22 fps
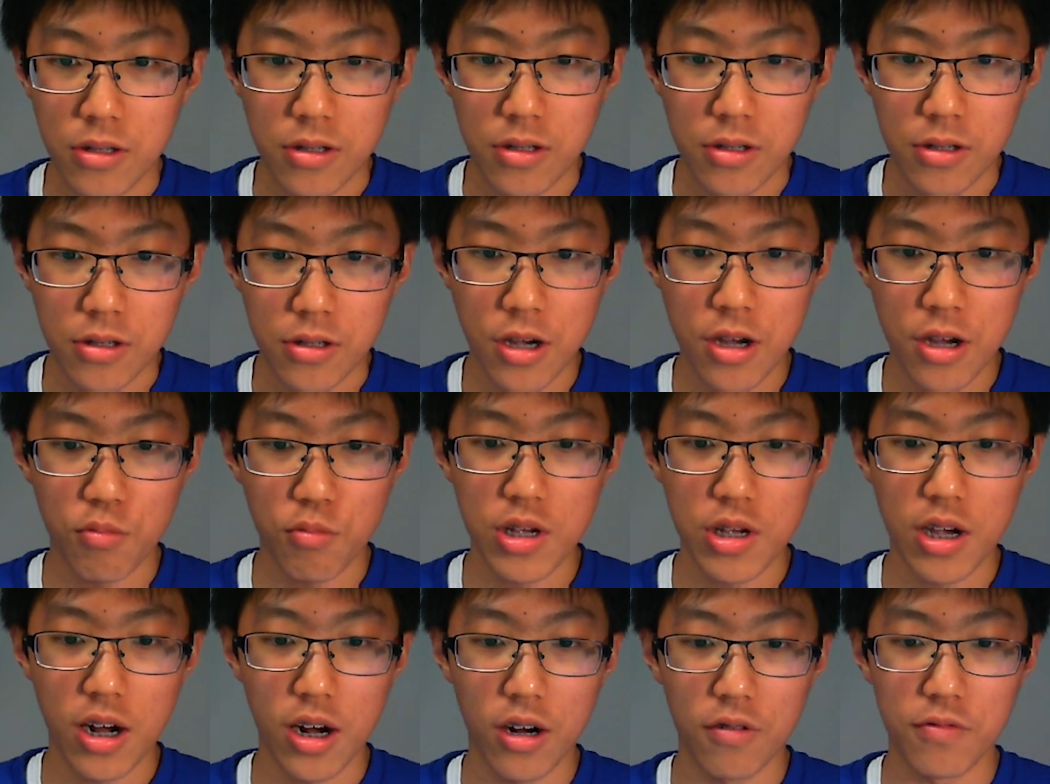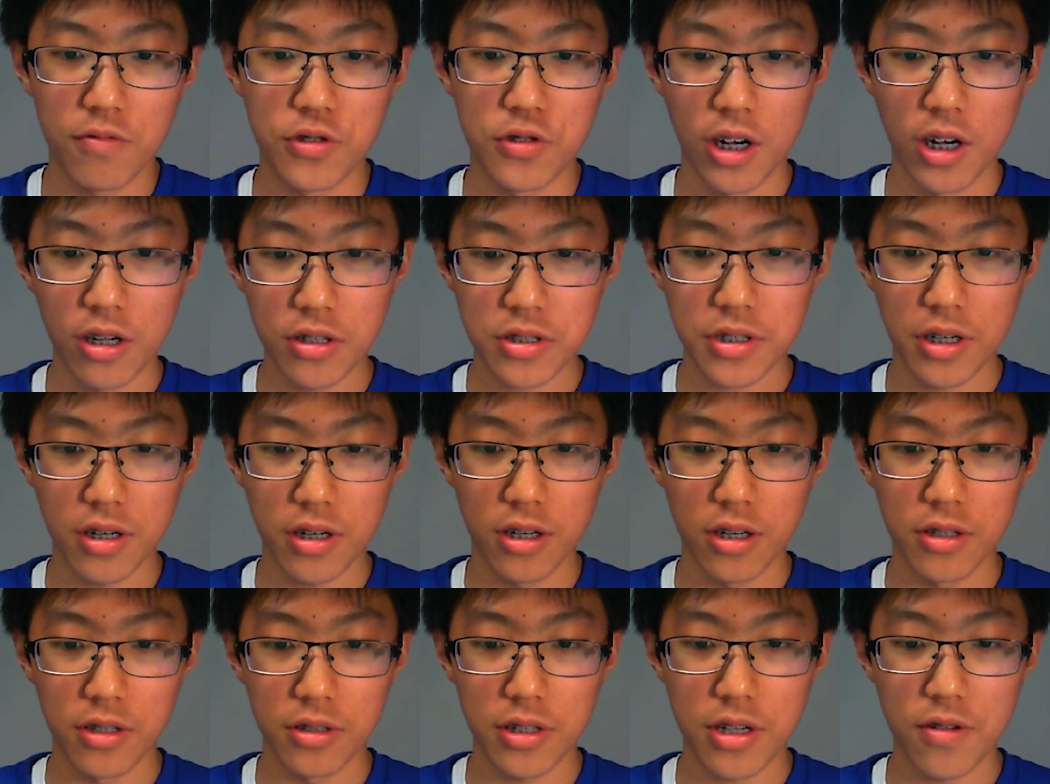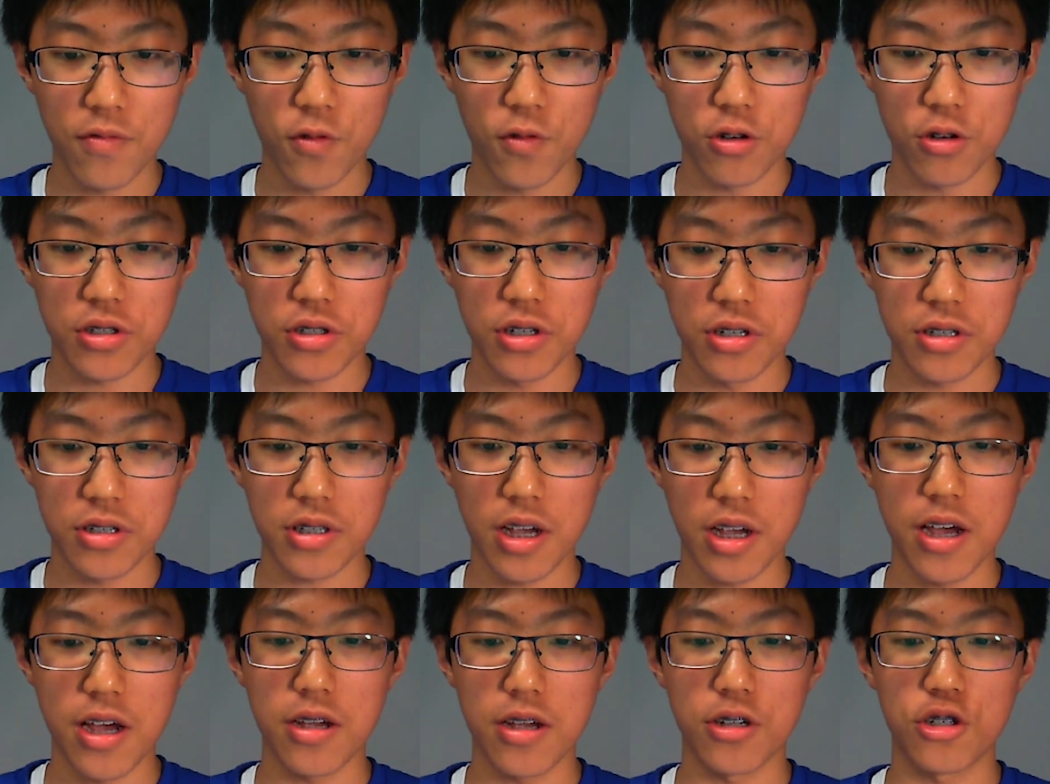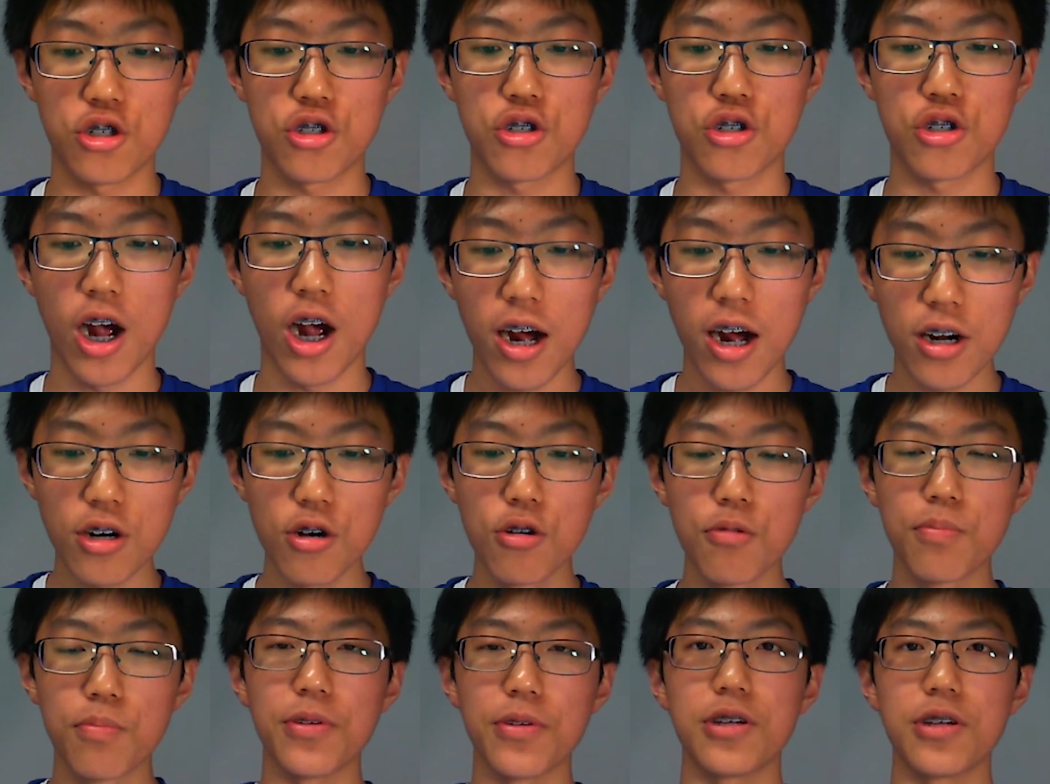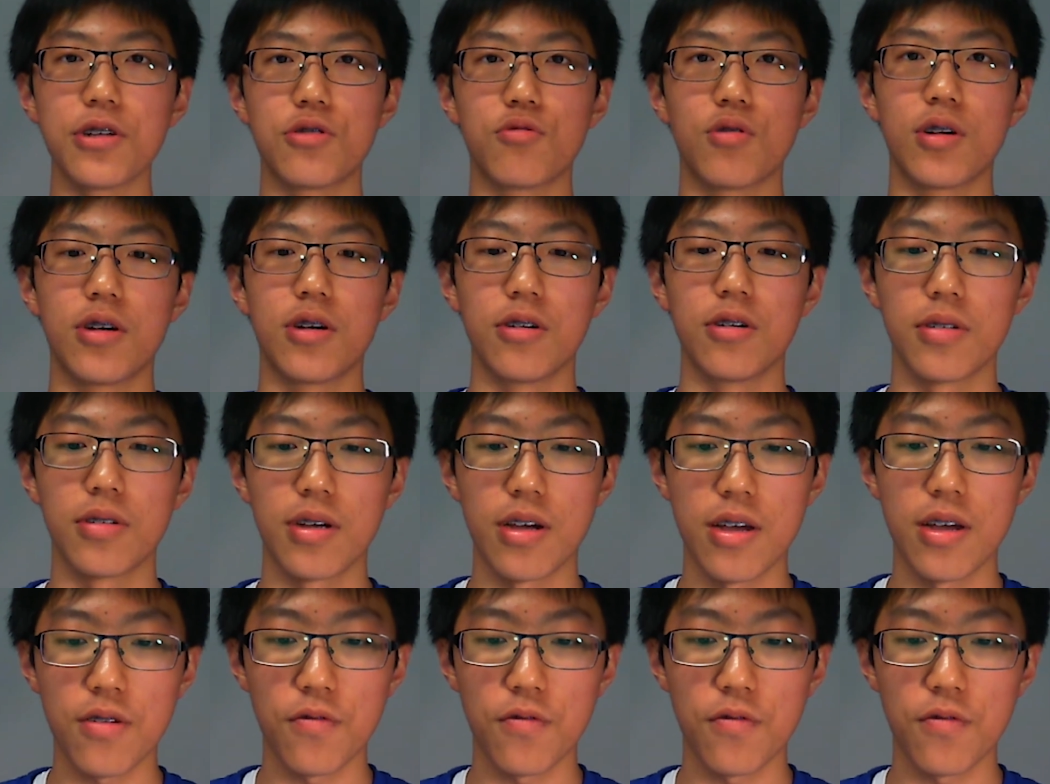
Okay, we have Jellicent on the lead versus a Shadow Beedrill.